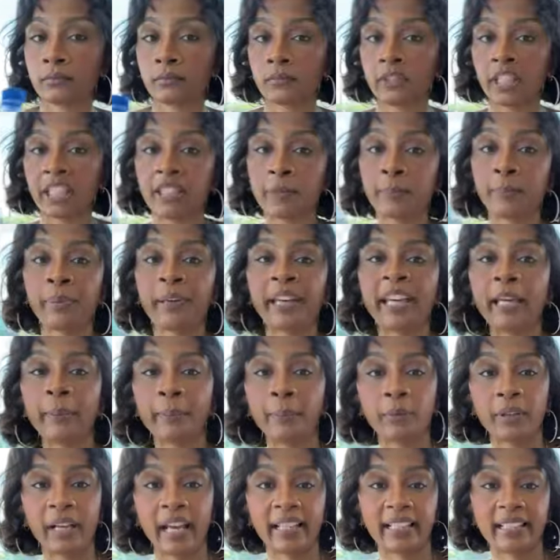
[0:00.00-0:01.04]
These
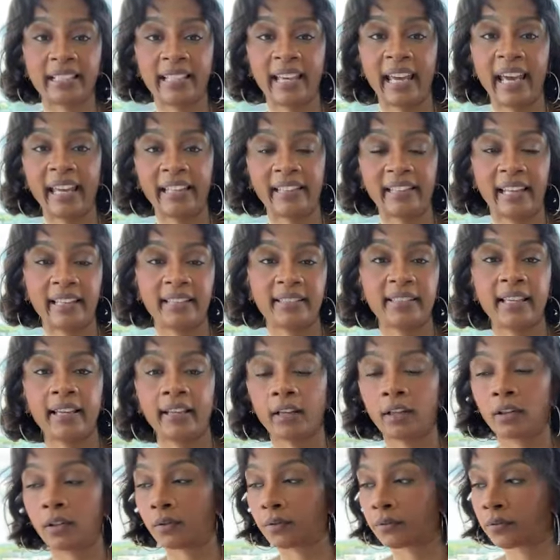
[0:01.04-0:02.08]
people that hate
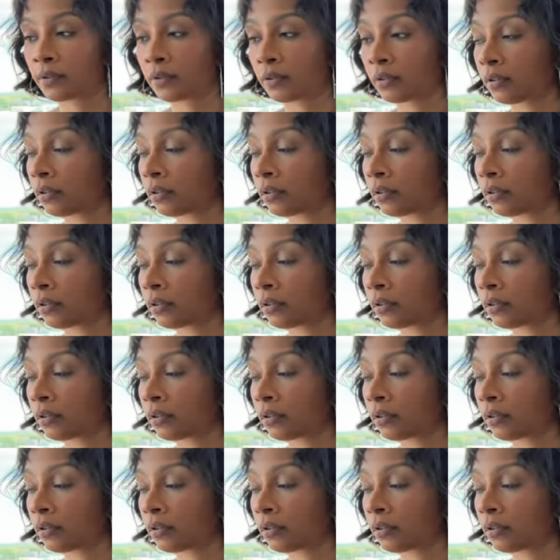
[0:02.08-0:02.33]
themselves.